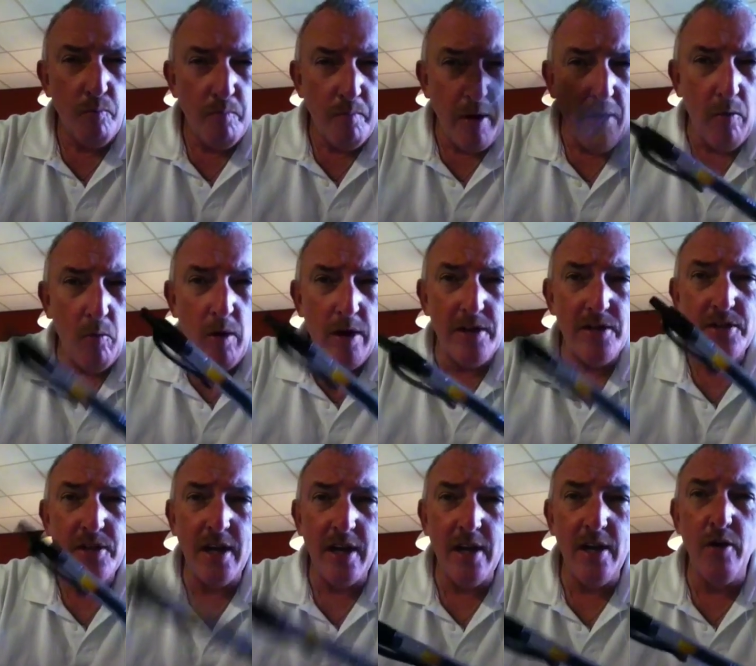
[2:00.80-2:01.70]
By the way,
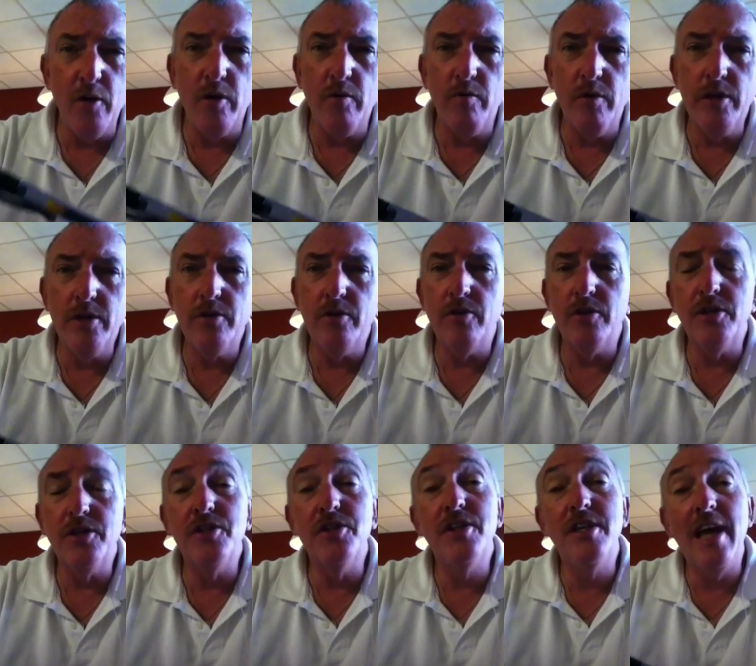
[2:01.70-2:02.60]
secondary
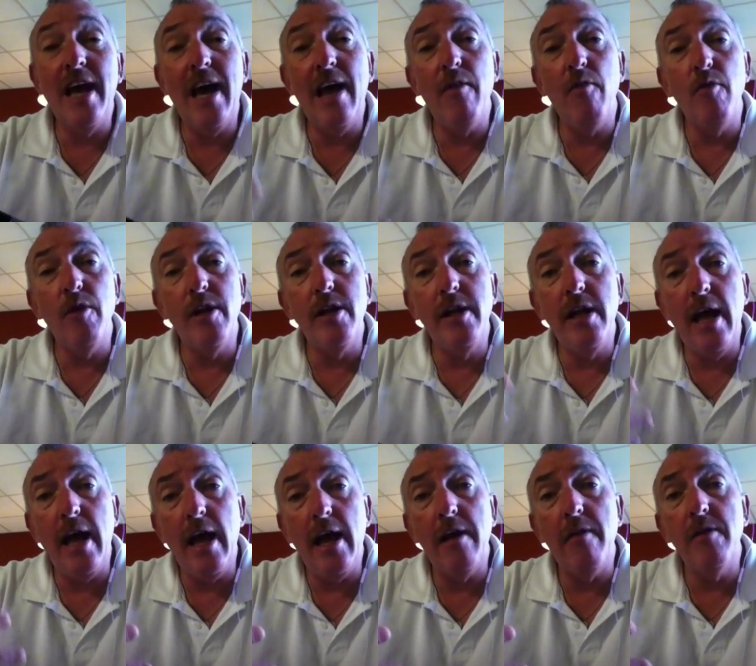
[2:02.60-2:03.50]
research is gathering
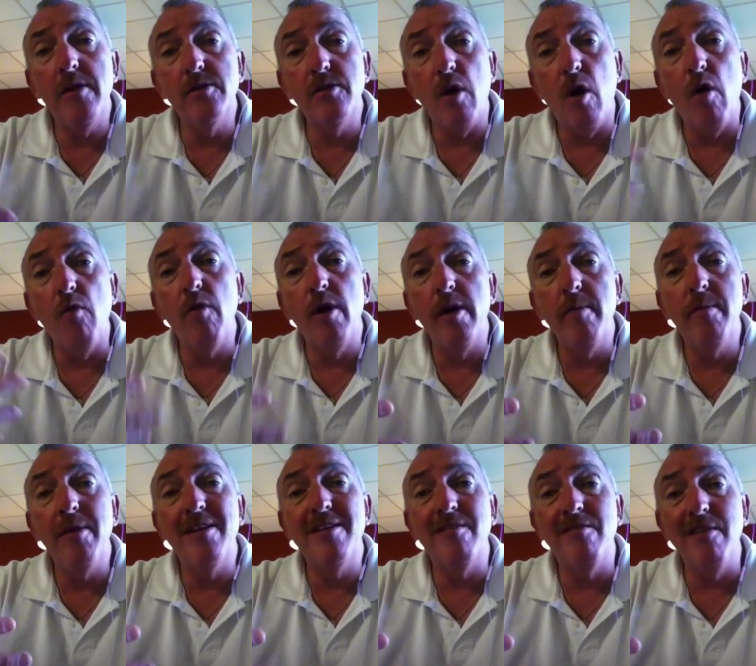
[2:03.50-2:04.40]
data that's already
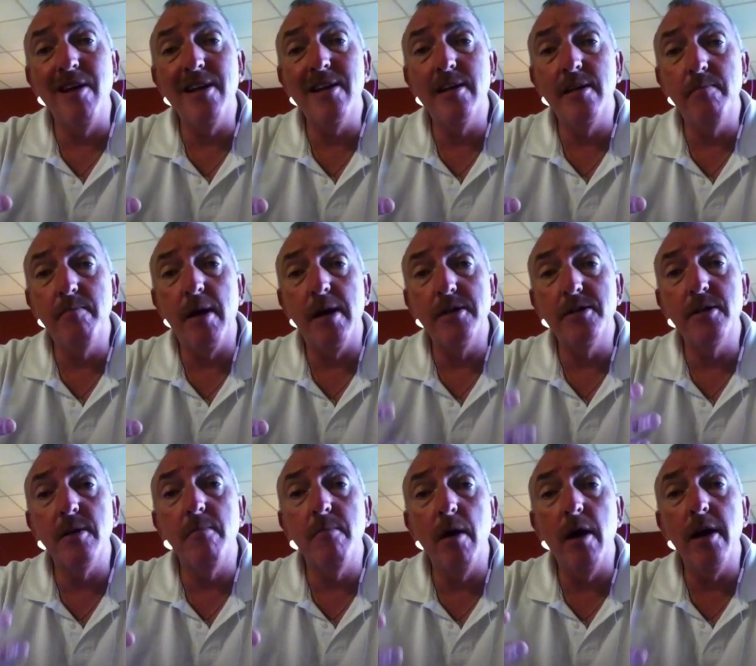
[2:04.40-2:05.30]
been collected by
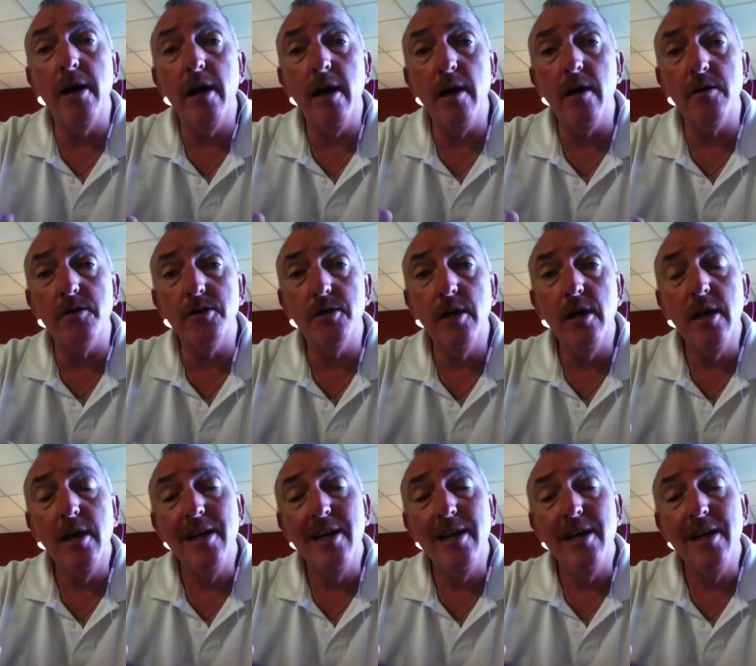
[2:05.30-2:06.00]
somebody else.